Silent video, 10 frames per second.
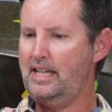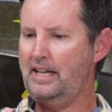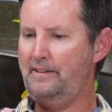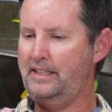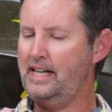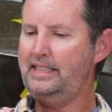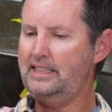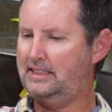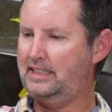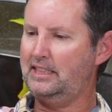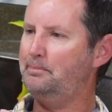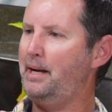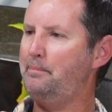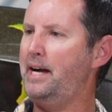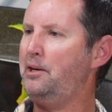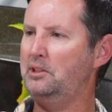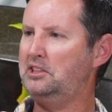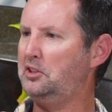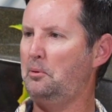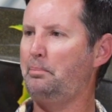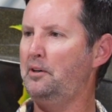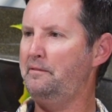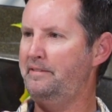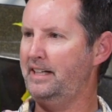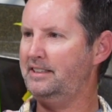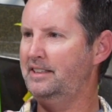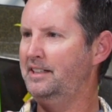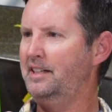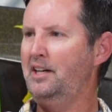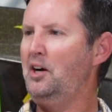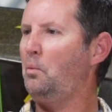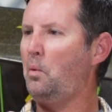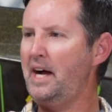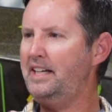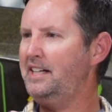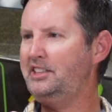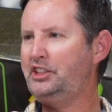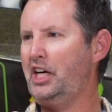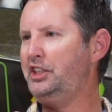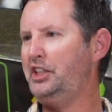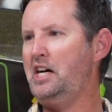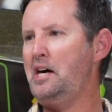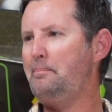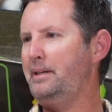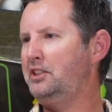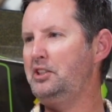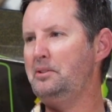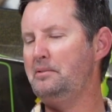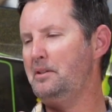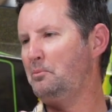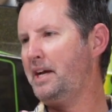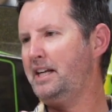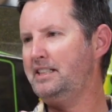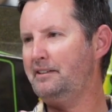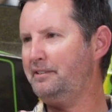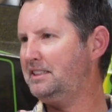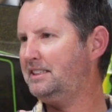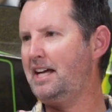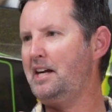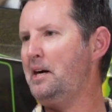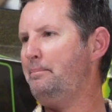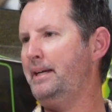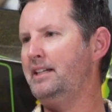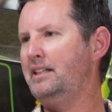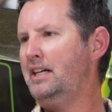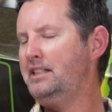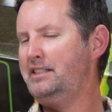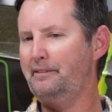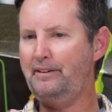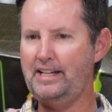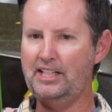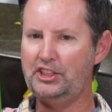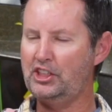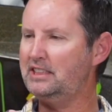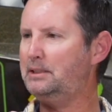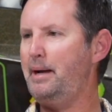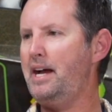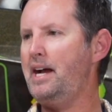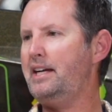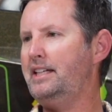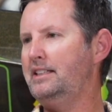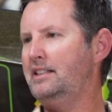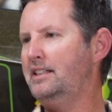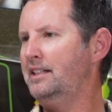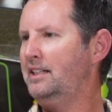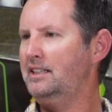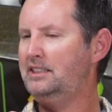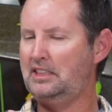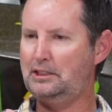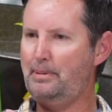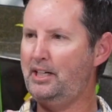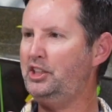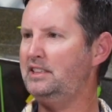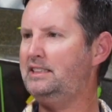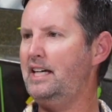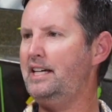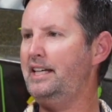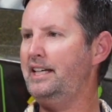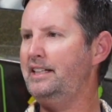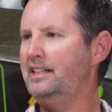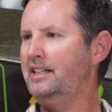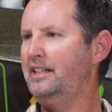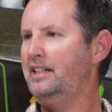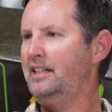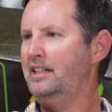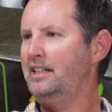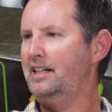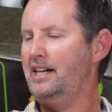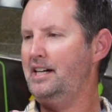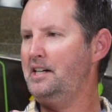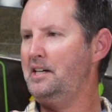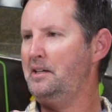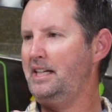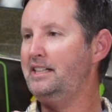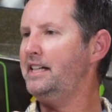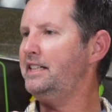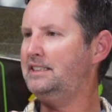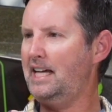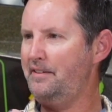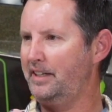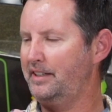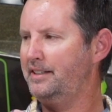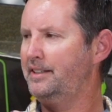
If in 96 my bike was so perfect, why did I change it up and do run a different oh. setup and different engine spec and suspension setting uh, in 97?